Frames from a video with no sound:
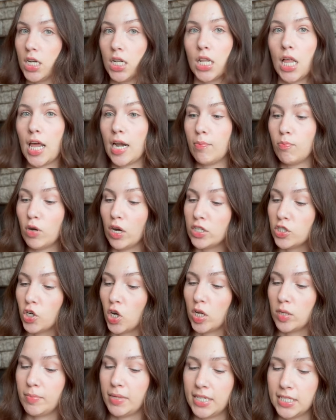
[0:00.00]
a lot of pressure
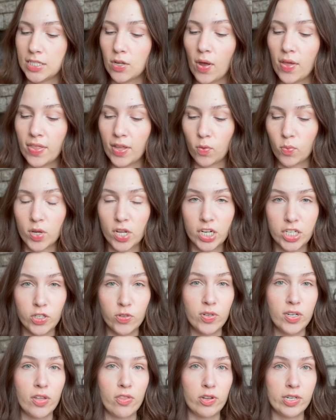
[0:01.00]
on me. So I think we're gonna
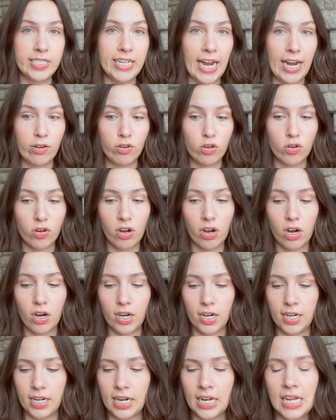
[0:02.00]
do another tarot
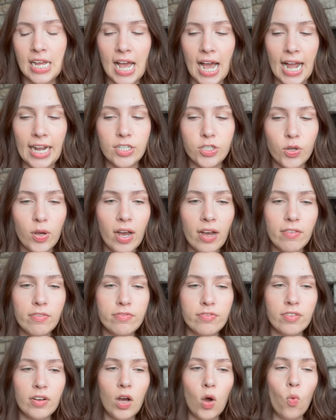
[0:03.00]
card. I do
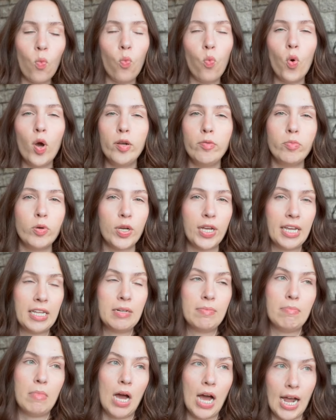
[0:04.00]
have one book
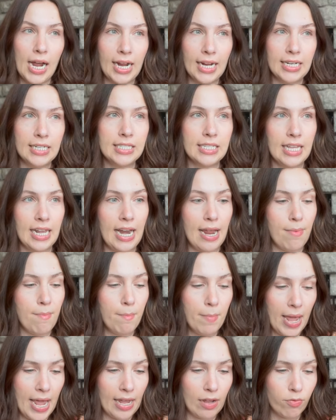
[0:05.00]
in mind that I
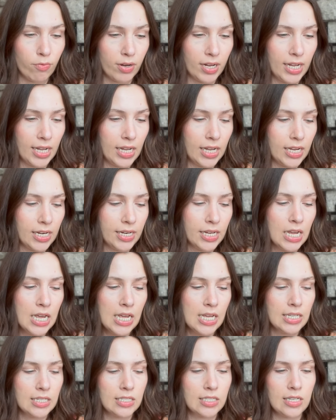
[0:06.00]
may read.
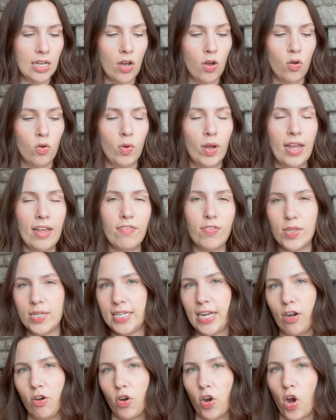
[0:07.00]
So if the
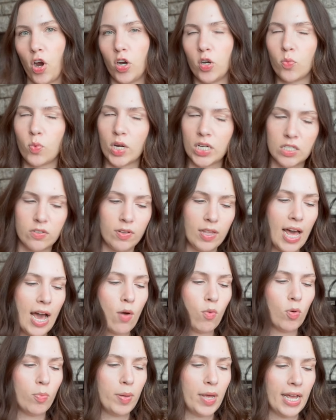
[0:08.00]
tarot card works for
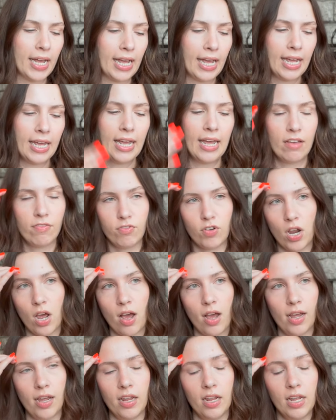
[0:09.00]
that, we'll pick it. If
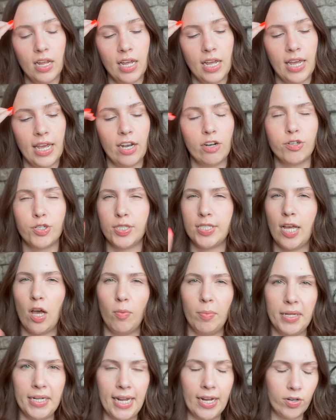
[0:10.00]
not, it'll just
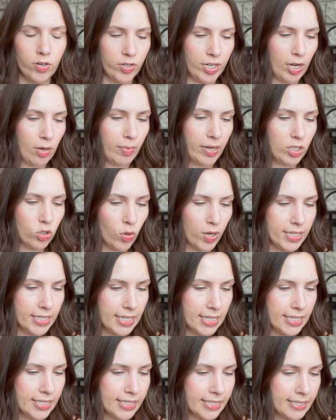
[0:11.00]
help me narrow down my
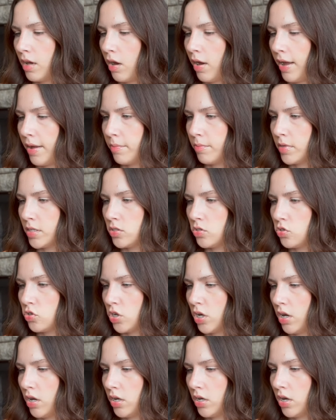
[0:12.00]
choices. Okay, let's
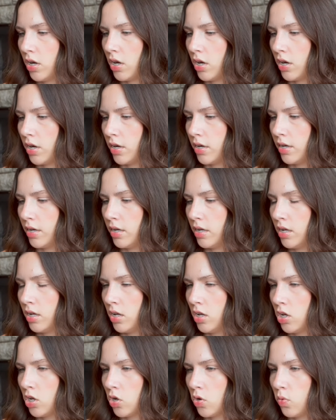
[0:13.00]
draw a card.
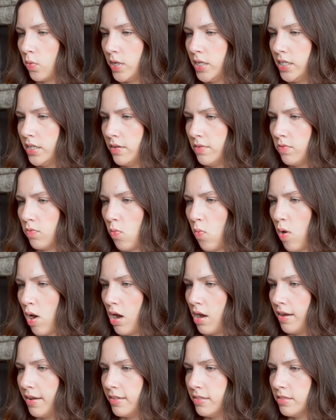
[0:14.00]
Queen of
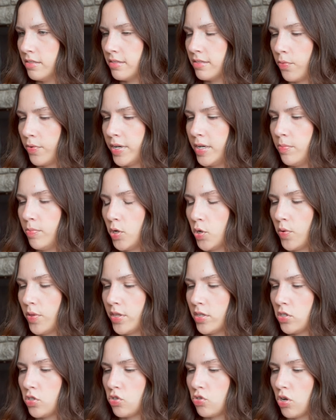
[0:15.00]
Wands. Read a book with
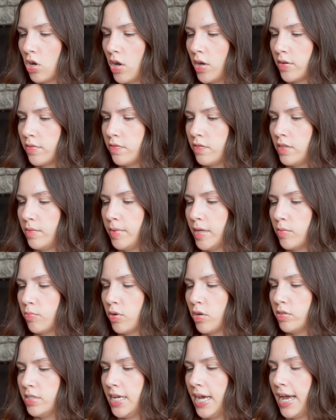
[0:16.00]
a strong female
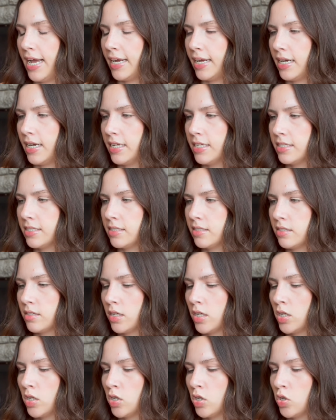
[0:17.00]
protagonist.
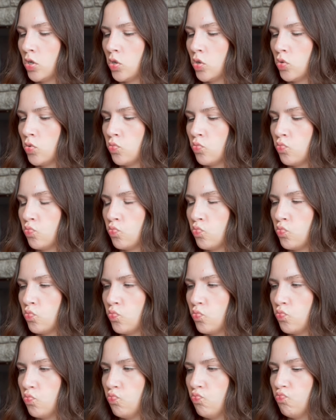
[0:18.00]

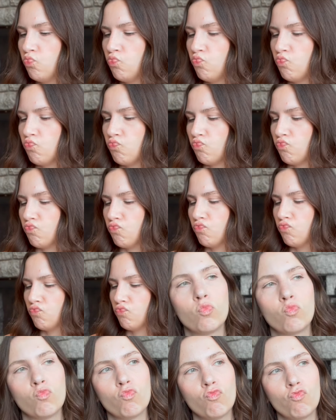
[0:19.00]

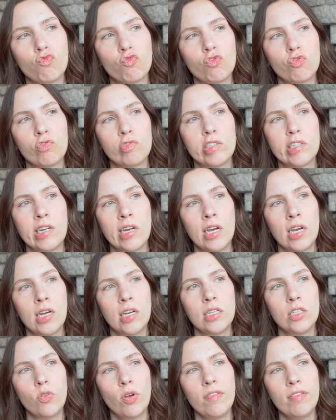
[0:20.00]
Hmm.
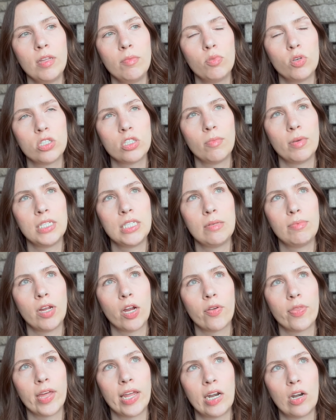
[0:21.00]
Do I have any books on my
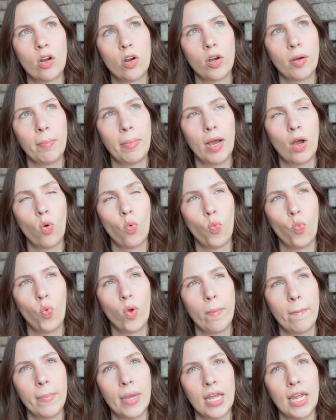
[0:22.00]
TBR that are about
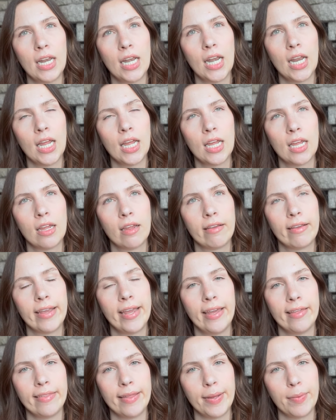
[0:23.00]
women
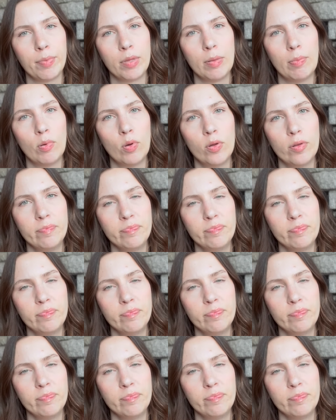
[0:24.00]
killing people?